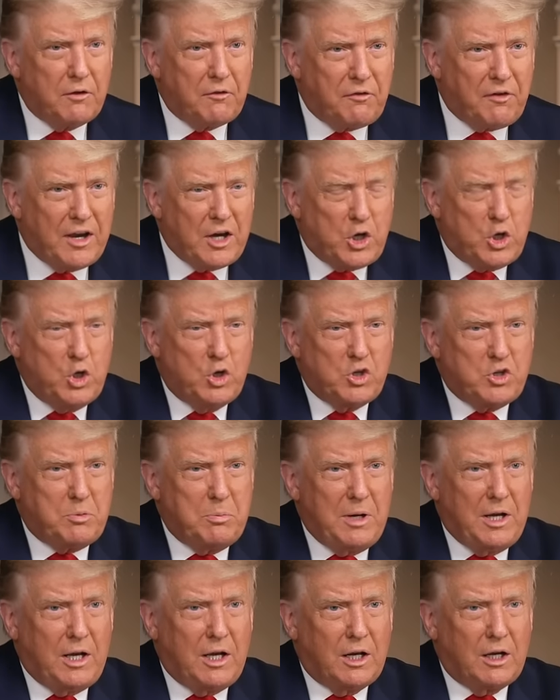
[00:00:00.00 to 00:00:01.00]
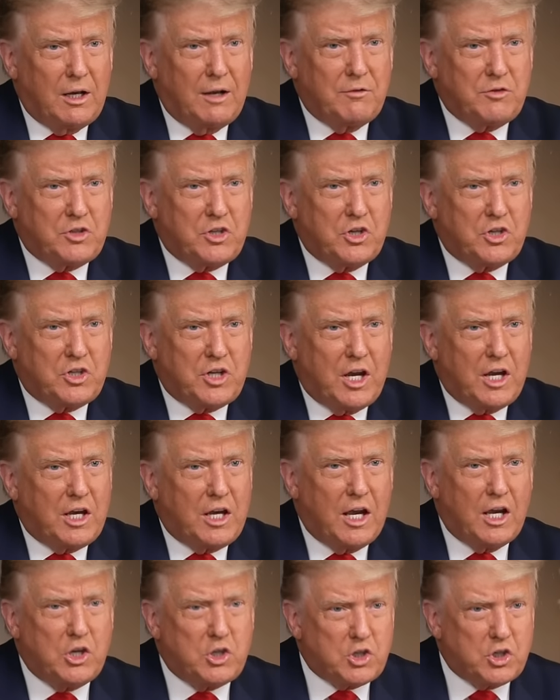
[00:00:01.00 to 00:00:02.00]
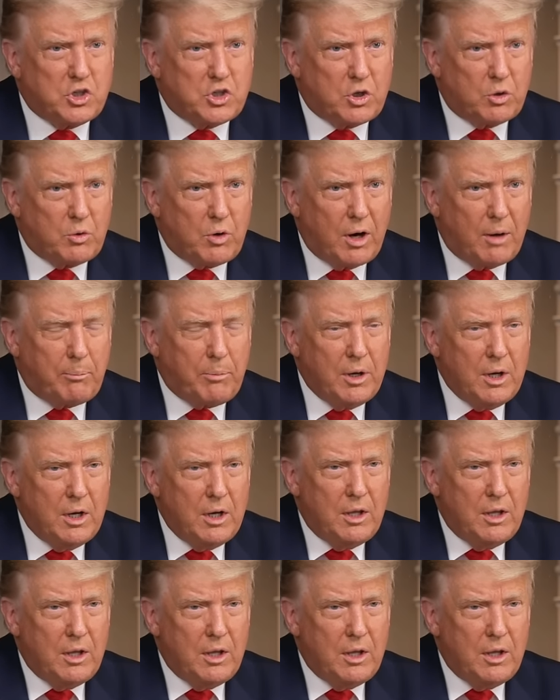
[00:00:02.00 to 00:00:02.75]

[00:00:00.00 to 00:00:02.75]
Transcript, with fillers: The fake news media loves to say cases are up.